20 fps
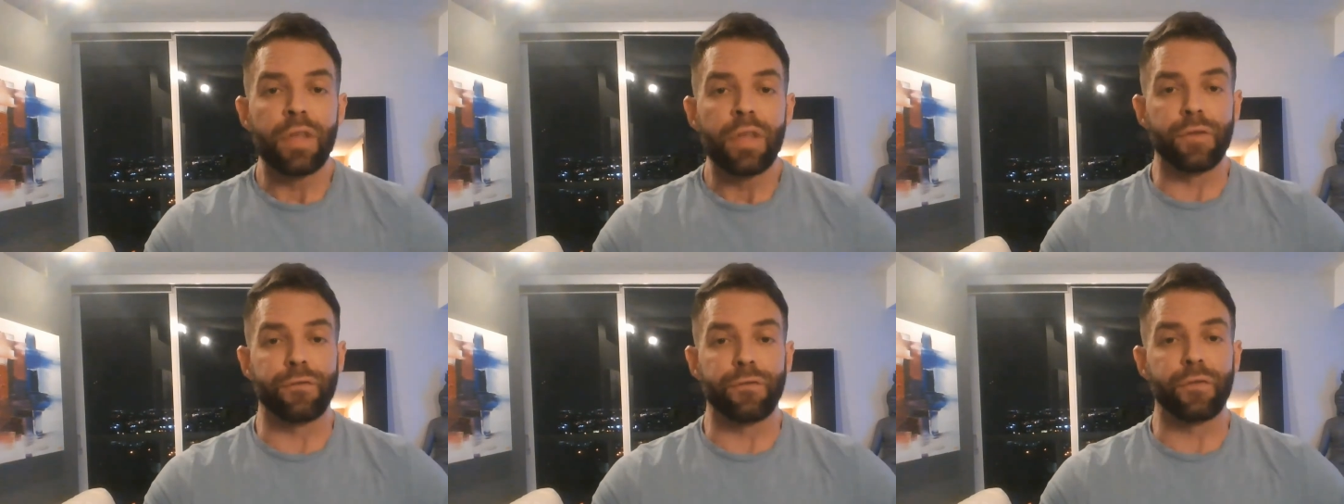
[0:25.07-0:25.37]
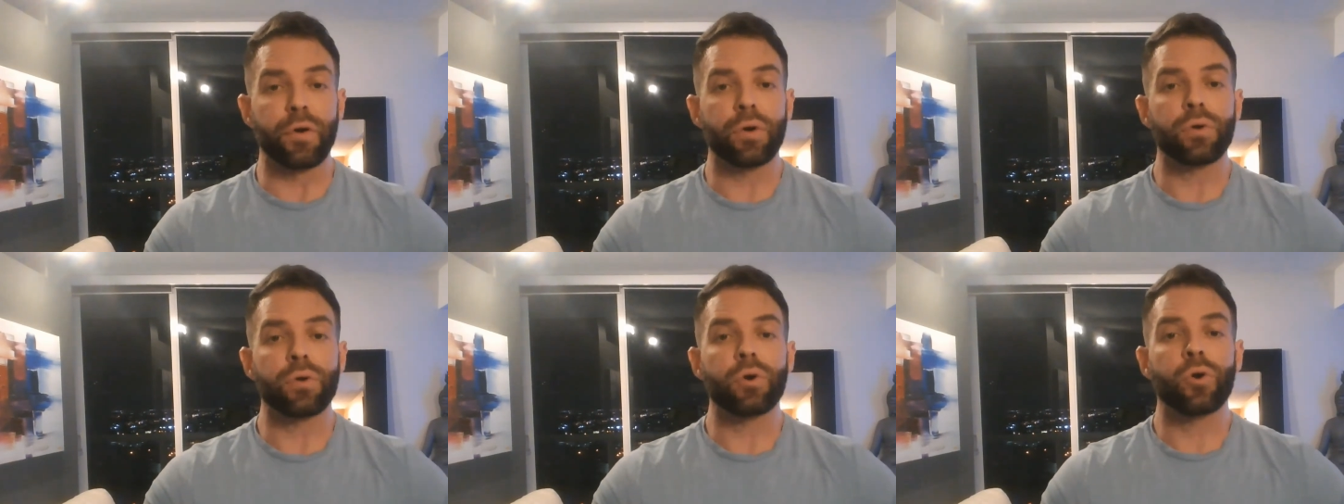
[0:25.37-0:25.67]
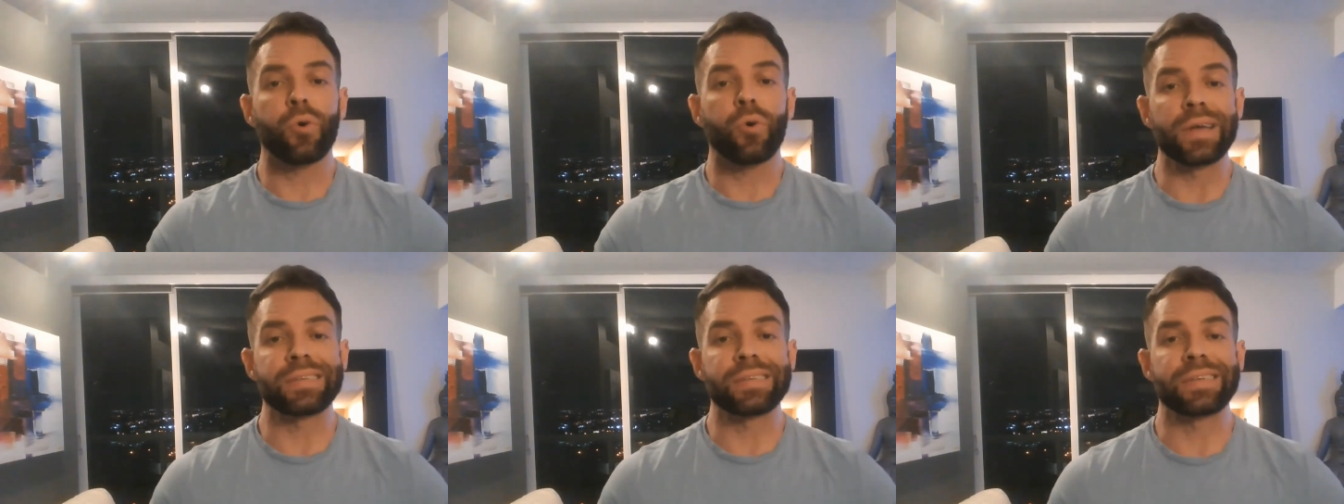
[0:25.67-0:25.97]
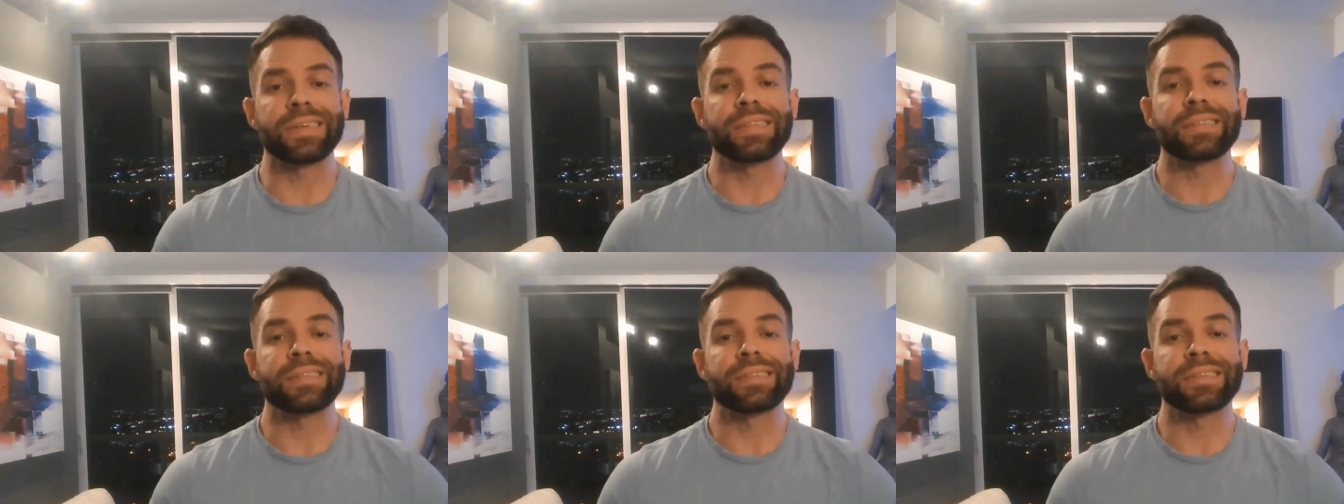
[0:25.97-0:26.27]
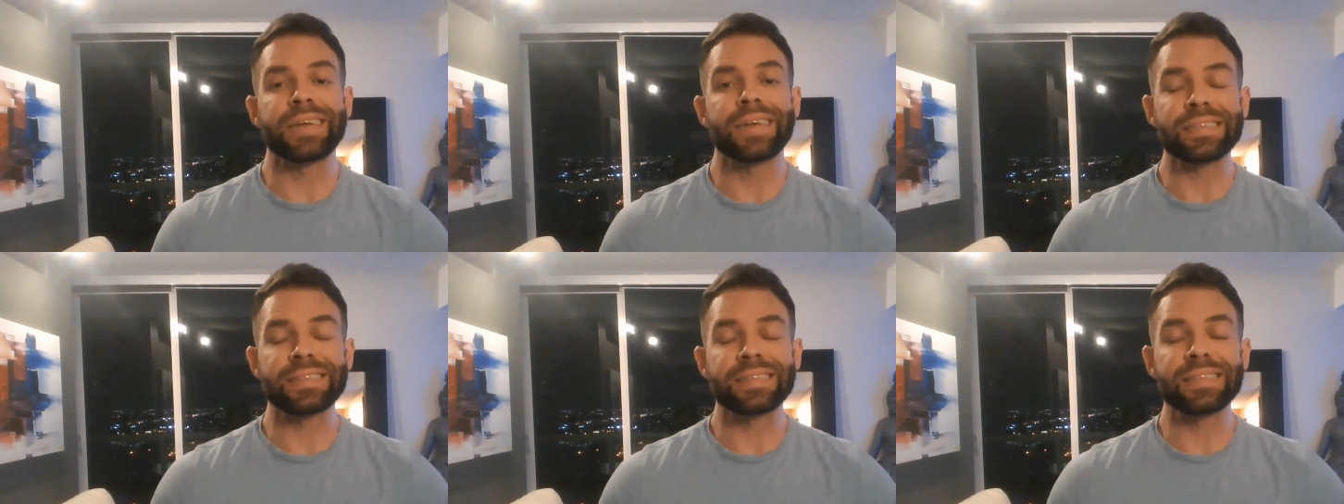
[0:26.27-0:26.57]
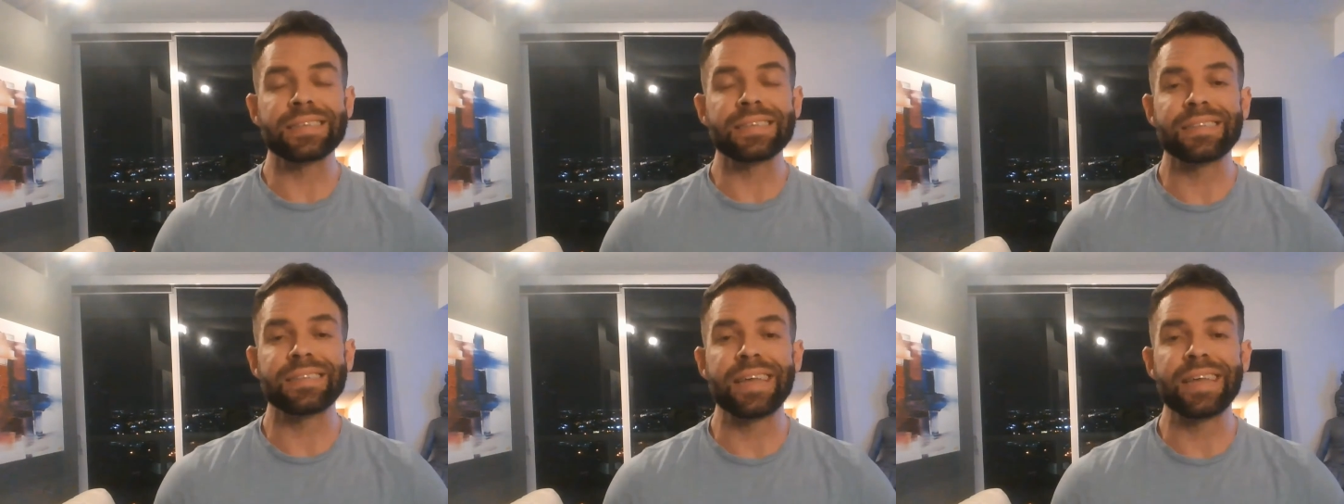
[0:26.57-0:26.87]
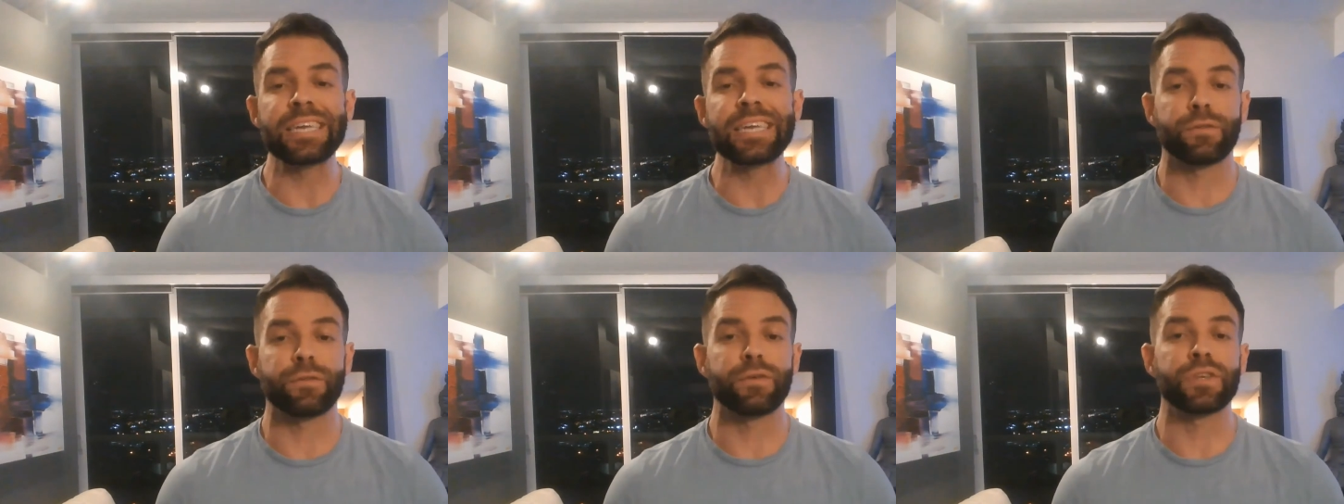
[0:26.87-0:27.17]
The Fertile Crescent sets the
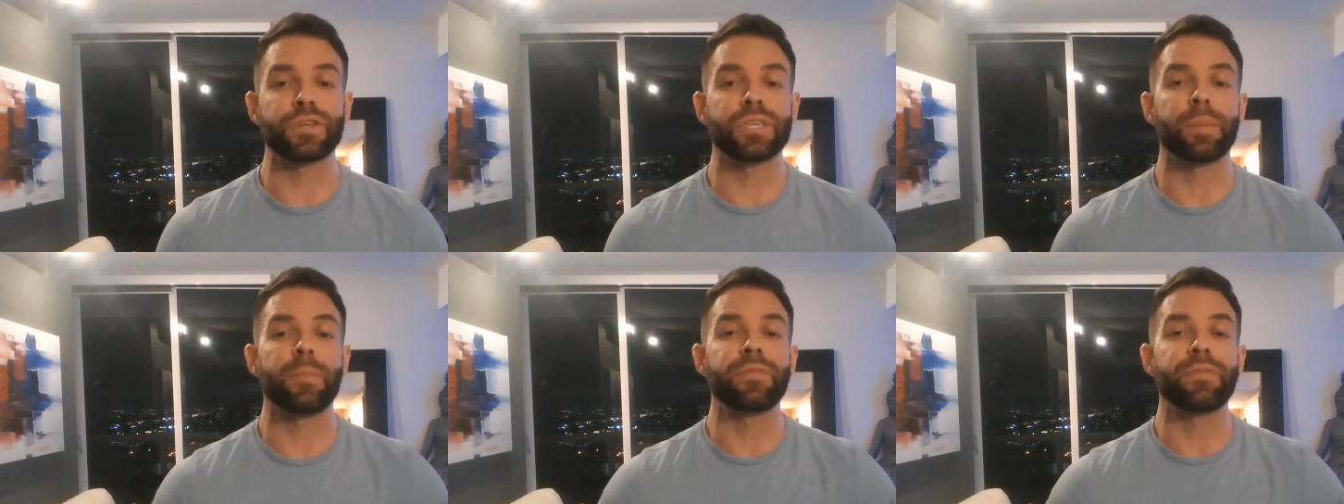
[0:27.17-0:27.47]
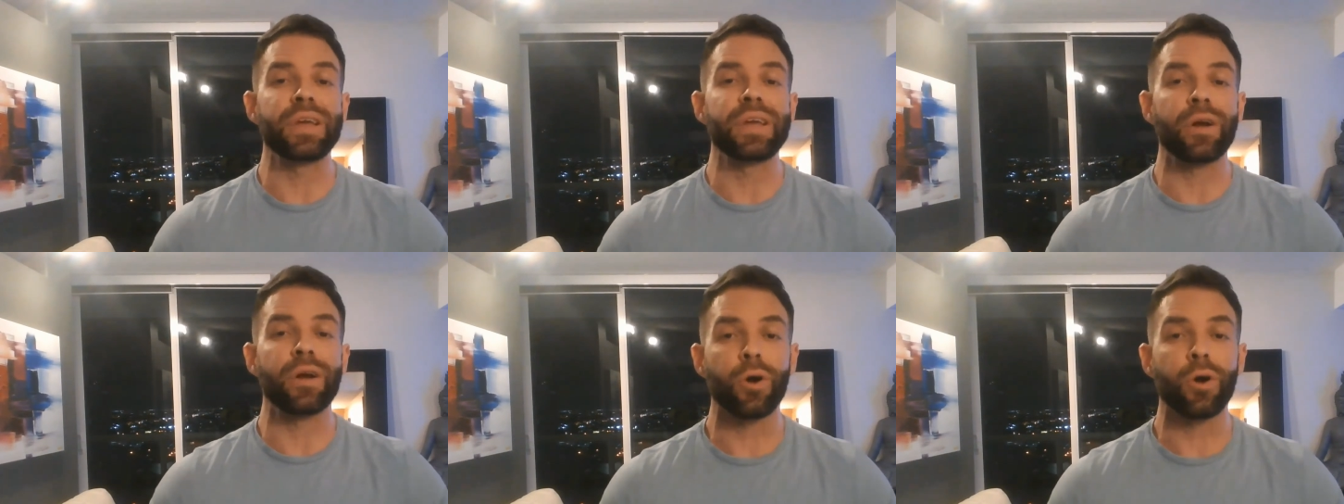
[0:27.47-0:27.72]
stage for some of the